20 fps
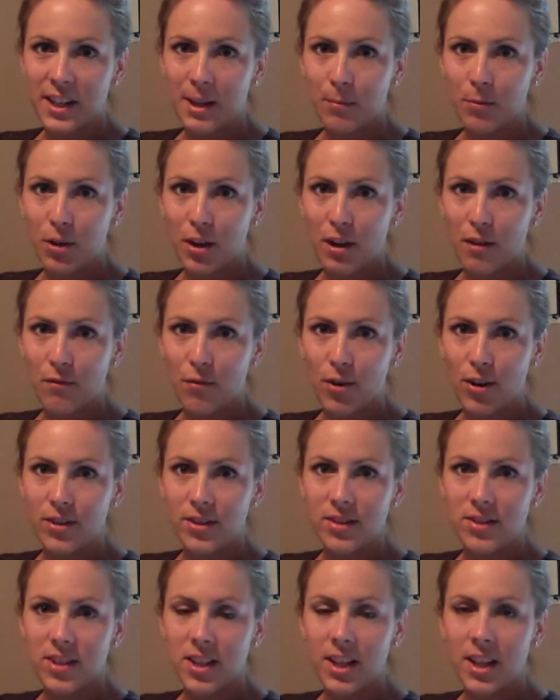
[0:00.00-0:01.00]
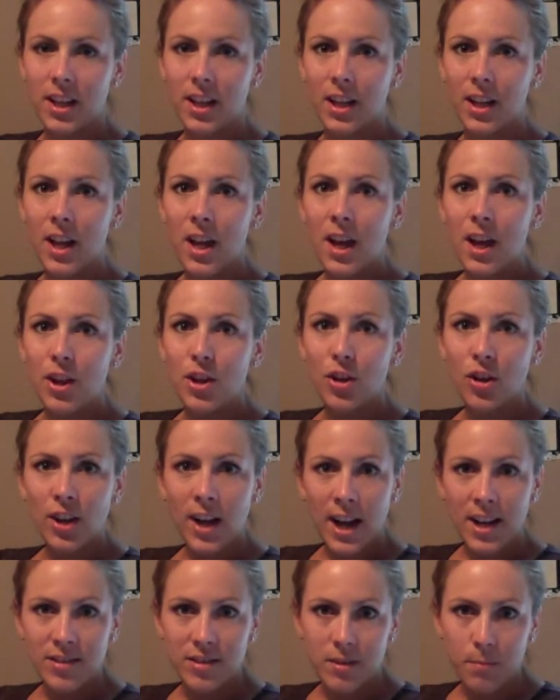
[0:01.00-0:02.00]
and I'm looking forward to seeing
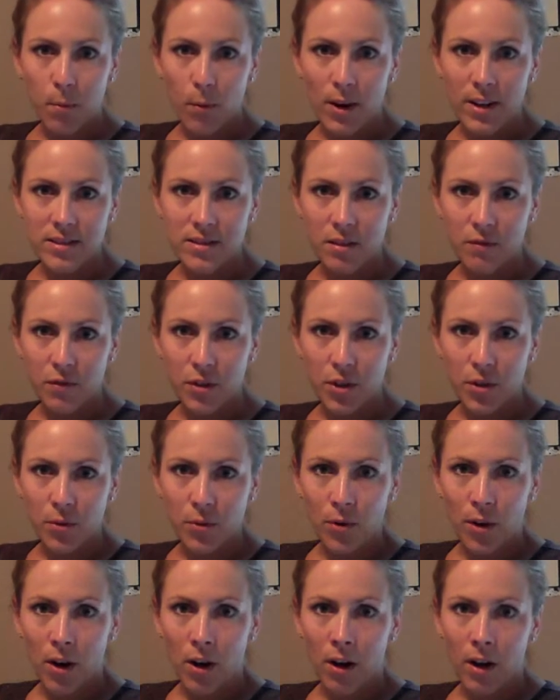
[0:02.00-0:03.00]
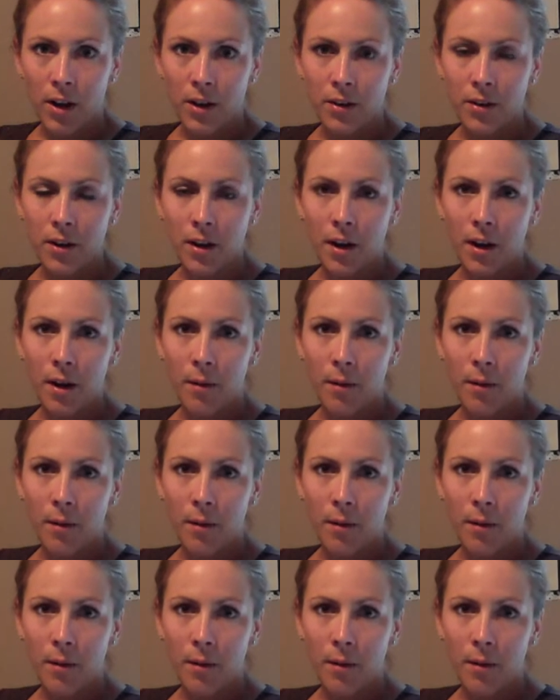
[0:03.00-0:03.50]
your guys' points of view on